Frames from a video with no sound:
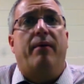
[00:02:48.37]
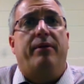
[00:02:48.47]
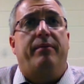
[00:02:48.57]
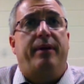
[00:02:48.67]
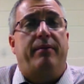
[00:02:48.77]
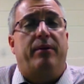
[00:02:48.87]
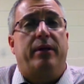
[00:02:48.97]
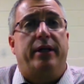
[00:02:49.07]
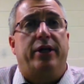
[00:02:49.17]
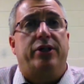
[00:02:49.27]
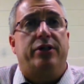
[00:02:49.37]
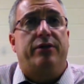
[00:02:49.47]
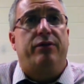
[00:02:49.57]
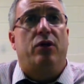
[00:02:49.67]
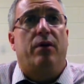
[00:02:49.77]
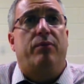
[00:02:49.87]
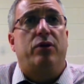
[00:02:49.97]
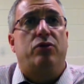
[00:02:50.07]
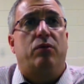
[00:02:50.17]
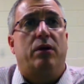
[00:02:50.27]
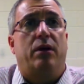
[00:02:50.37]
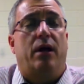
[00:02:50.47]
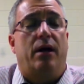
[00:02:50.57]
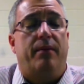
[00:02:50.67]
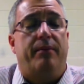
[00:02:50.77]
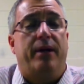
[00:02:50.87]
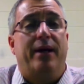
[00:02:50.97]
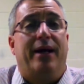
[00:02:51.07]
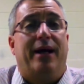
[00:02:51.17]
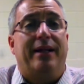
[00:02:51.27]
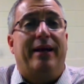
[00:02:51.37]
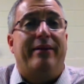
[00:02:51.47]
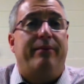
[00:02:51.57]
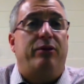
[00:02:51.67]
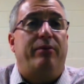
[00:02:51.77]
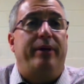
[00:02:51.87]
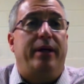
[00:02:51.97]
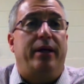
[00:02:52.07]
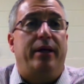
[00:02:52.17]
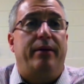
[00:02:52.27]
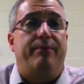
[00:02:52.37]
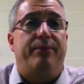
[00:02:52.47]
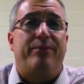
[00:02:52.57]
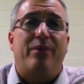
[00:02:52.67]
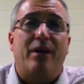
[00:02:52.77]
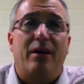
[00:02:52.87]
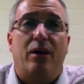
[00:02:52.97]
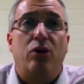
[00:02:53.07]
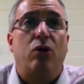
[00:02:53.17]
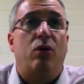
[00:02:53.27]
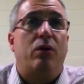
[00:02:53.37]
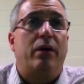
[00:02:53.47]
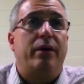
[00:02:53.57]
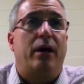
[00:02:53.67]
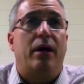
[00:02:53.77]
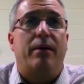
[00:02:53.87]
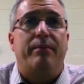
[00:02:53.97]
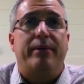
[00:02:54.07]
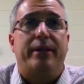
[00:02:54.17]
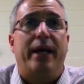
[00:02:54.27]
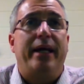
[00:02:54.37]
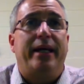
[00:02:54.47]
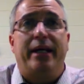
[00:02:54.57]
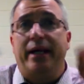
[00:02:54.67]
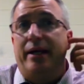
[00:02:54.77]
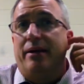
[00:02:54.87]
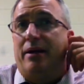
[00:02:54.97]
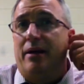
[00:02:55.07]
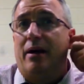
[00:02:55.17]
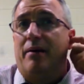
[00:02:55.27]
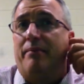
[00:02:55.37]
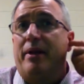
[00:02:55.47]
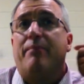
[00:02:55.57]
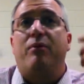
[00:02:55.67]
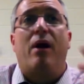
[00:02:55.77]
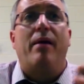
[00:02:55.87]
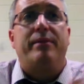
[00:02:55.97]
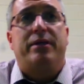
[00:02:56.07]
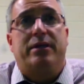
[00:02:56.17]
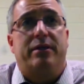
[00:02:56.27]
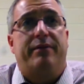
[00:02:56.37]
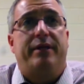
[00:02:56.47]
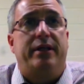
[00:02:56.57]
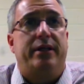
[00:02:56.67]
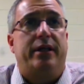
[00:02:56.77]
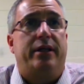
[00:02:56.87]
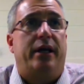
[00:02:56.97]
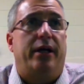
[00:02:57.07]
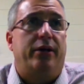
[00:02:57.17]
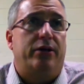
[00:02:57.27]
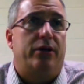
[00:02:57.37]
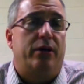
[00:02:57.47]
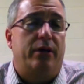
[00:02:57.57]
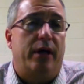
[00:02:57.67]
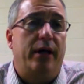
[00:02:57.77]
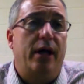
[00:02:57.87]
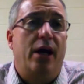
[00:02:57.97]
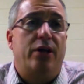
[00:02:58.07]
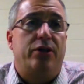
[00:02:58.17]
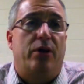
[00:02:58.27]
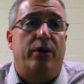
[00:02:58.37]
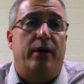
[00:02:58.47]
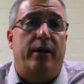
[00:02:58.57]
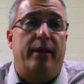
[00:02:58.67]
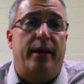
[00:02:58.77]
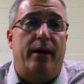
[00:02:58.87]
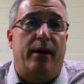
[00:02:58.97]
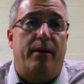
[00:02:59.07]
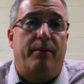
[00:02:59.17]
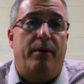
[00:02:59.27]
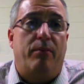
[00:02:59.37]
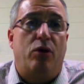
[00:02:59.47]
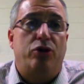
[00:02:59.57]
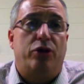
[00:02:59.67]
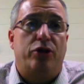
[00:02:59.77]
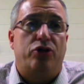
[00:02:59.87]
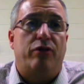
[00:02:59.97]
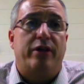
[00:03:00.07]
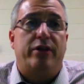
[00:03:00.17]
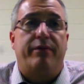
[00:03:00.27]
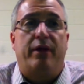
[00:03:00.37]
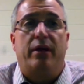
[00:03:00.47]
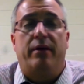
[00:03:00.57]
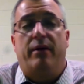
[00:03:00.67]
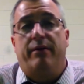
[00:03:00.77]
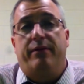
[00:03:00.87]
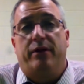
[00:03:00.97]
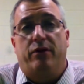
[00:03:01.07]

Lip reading: the people and nations of Europe, which will allow them to be allured, taken in by the promises of these dictators. Okay, so the emotional distress of the